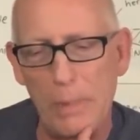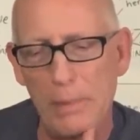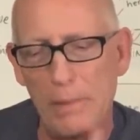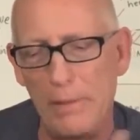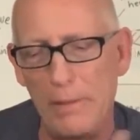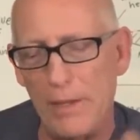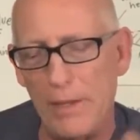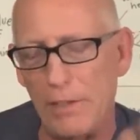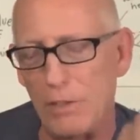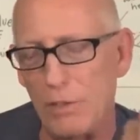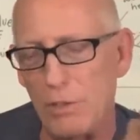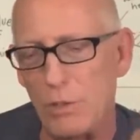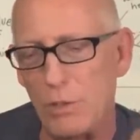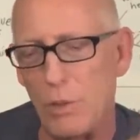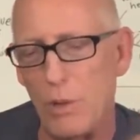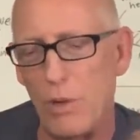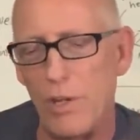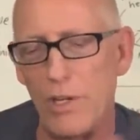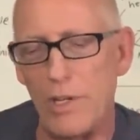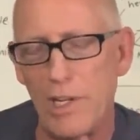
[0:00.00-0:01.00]
it
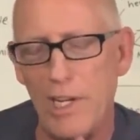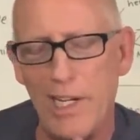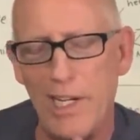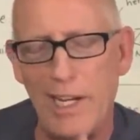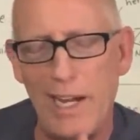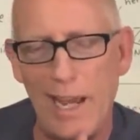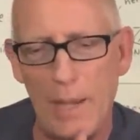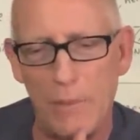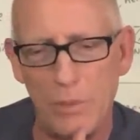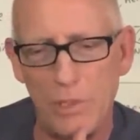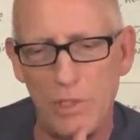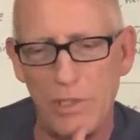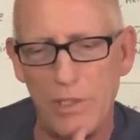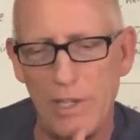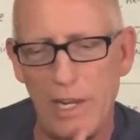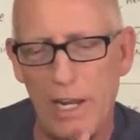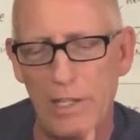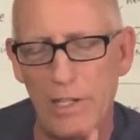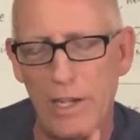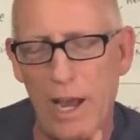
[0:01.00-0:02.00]
sort of kneecaps
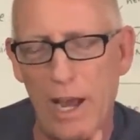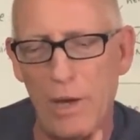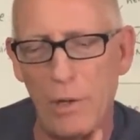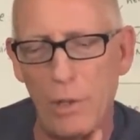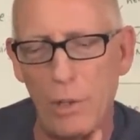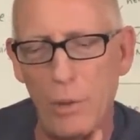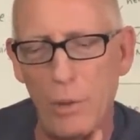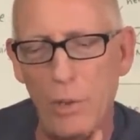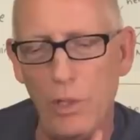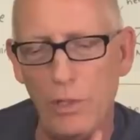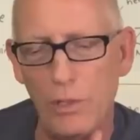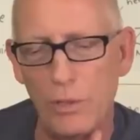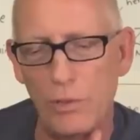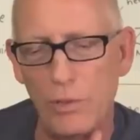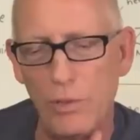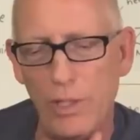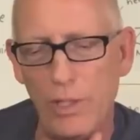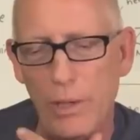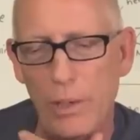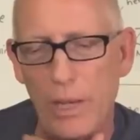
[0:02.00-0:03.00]
Netanyahu. There,
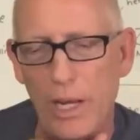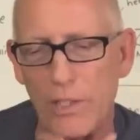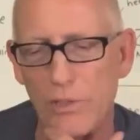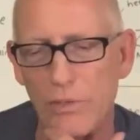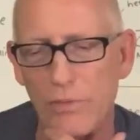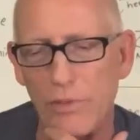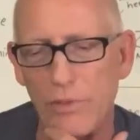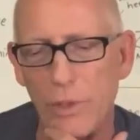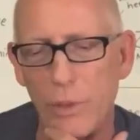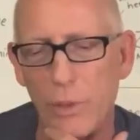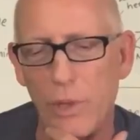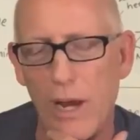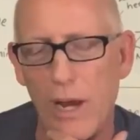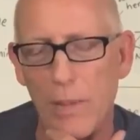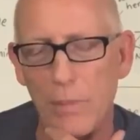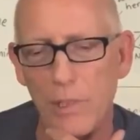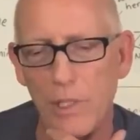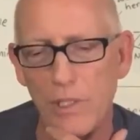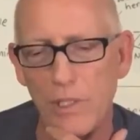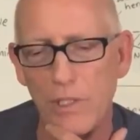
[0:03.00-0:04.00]
you know, he has fewer
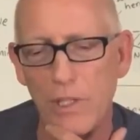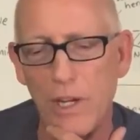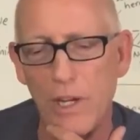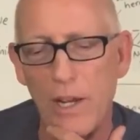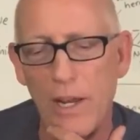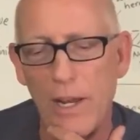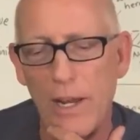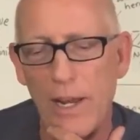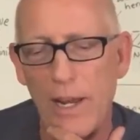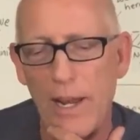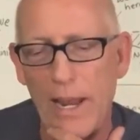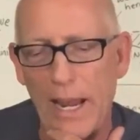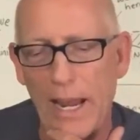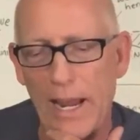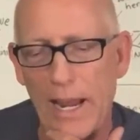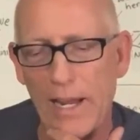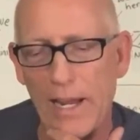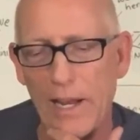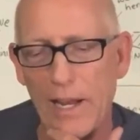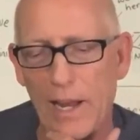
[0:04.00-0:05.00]
options.
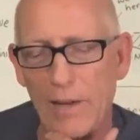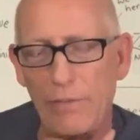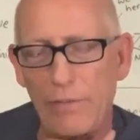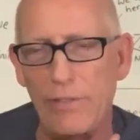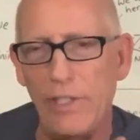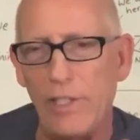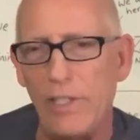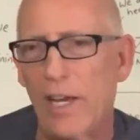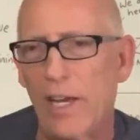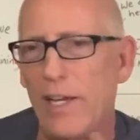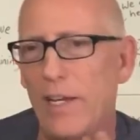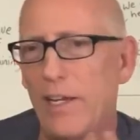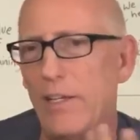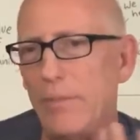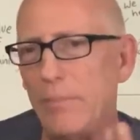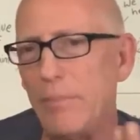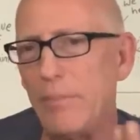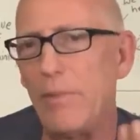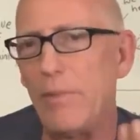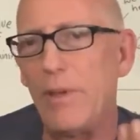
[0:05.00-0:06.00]
And I feel like
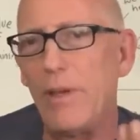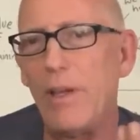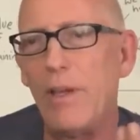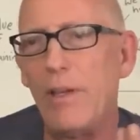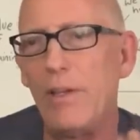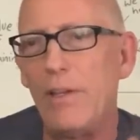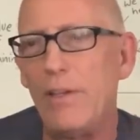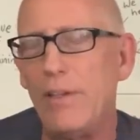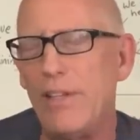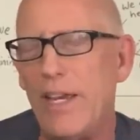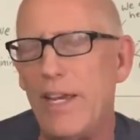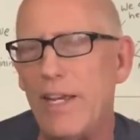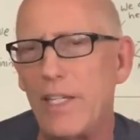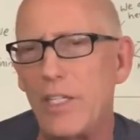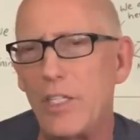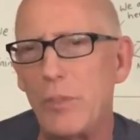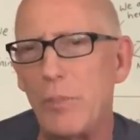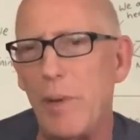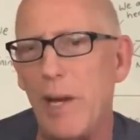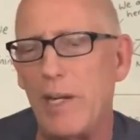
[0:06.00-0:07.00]
they
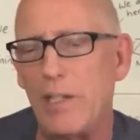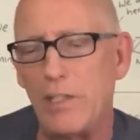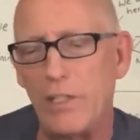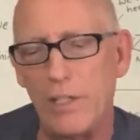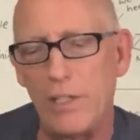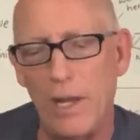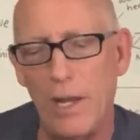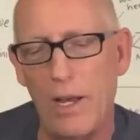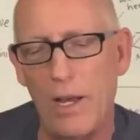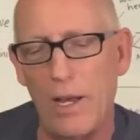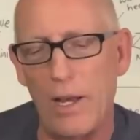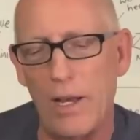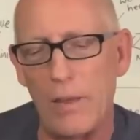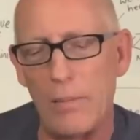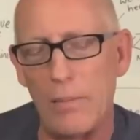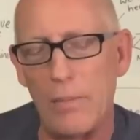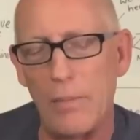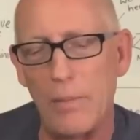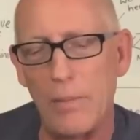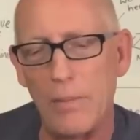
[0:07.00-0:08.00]
expect,
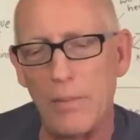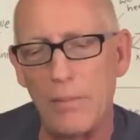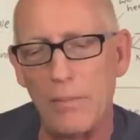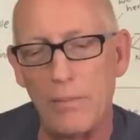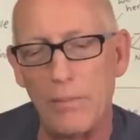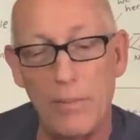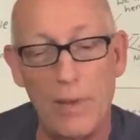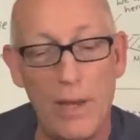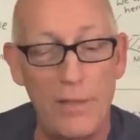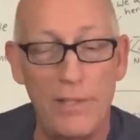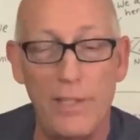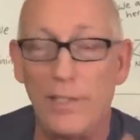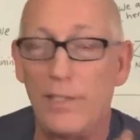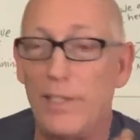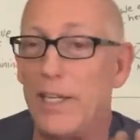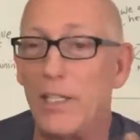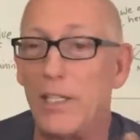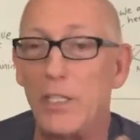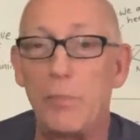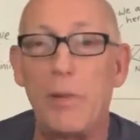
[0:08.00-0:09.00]
um, I think
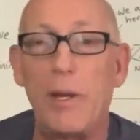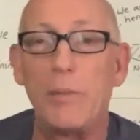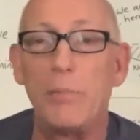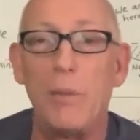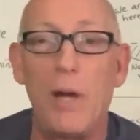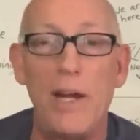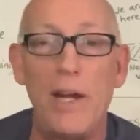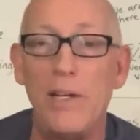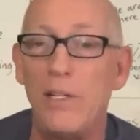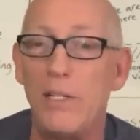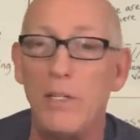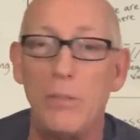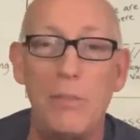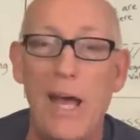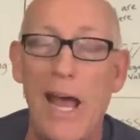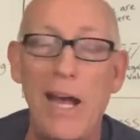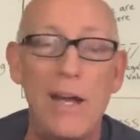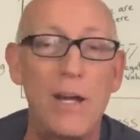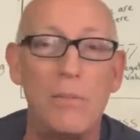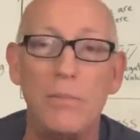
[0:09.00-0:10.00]
they expect Biden to
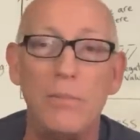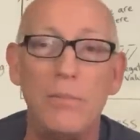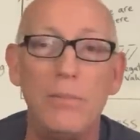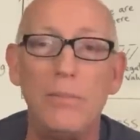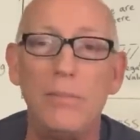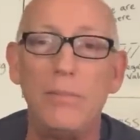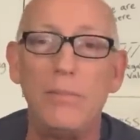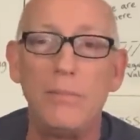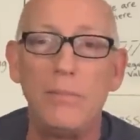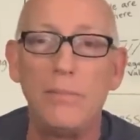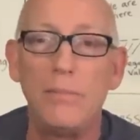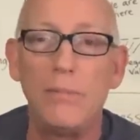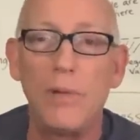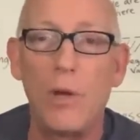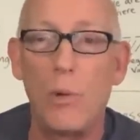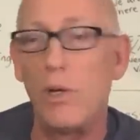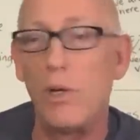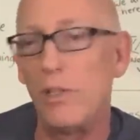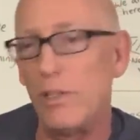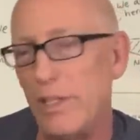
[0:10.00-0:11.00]
back them,
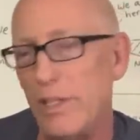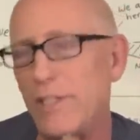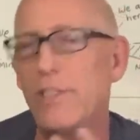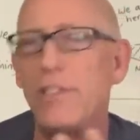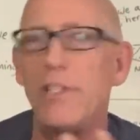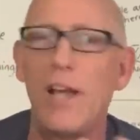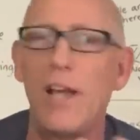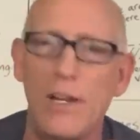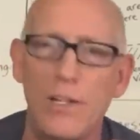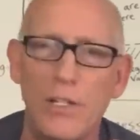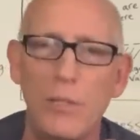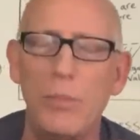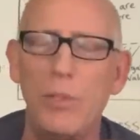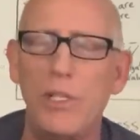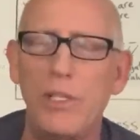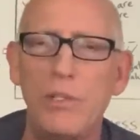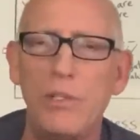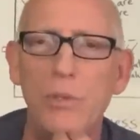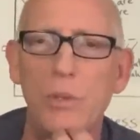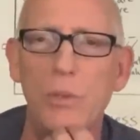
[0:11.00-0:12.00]
or at least not to
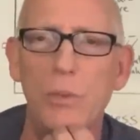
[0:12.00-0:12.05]
be too